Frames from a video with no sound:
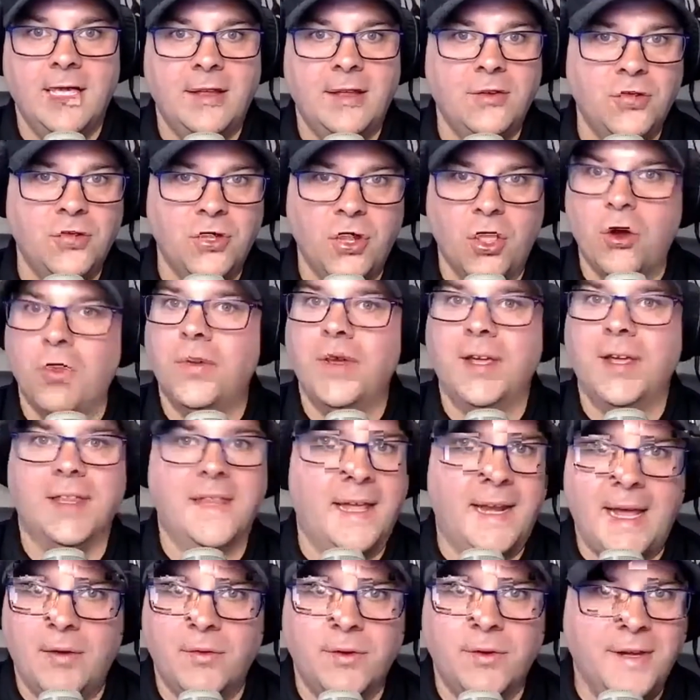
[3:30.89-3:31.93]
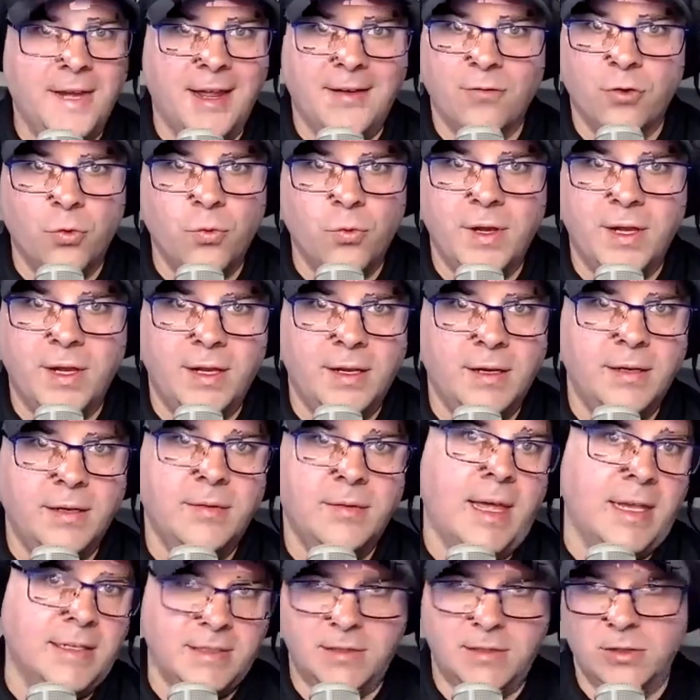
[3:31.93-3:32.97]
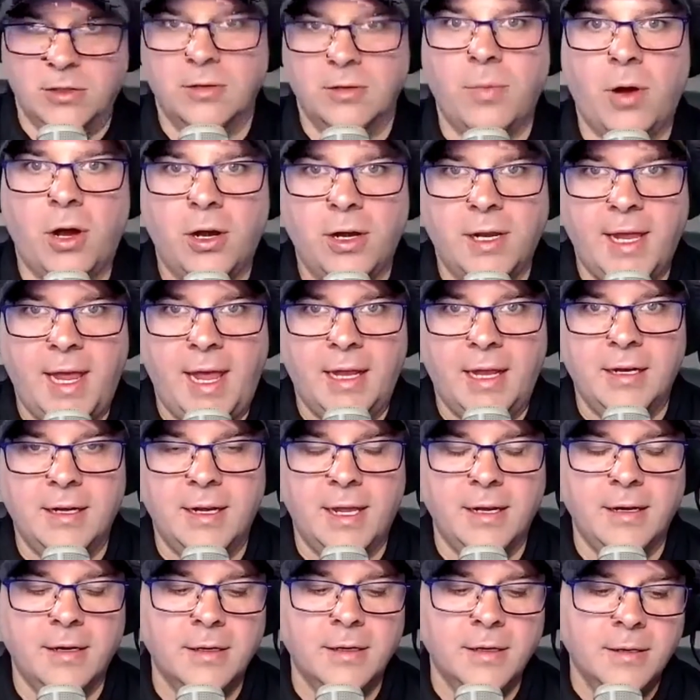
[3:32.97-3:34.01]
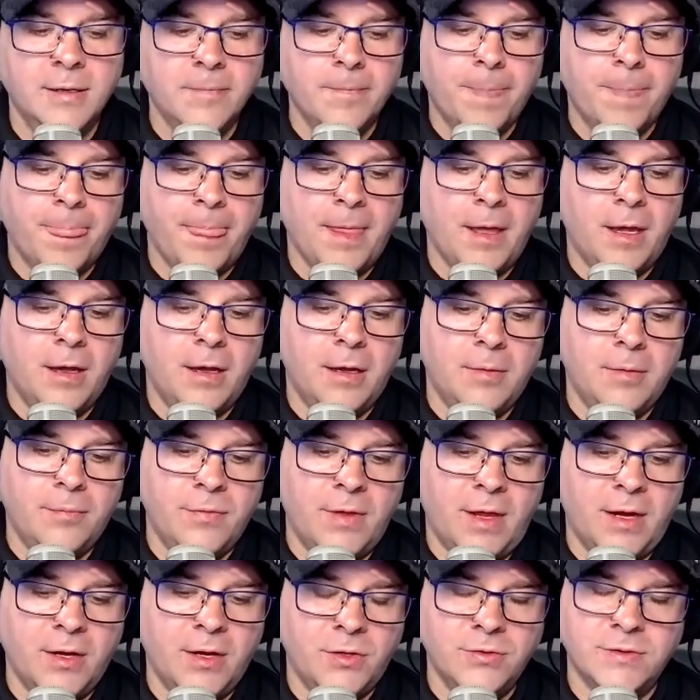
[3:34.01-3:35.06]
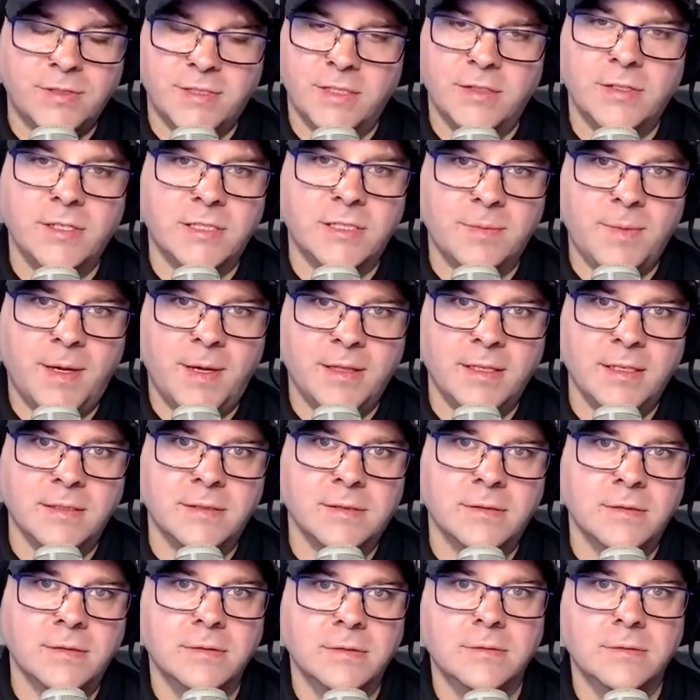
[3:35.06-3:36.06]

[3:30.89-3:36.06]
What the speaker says: knowing that I would never win as a third-party candidate. Are you serious about this?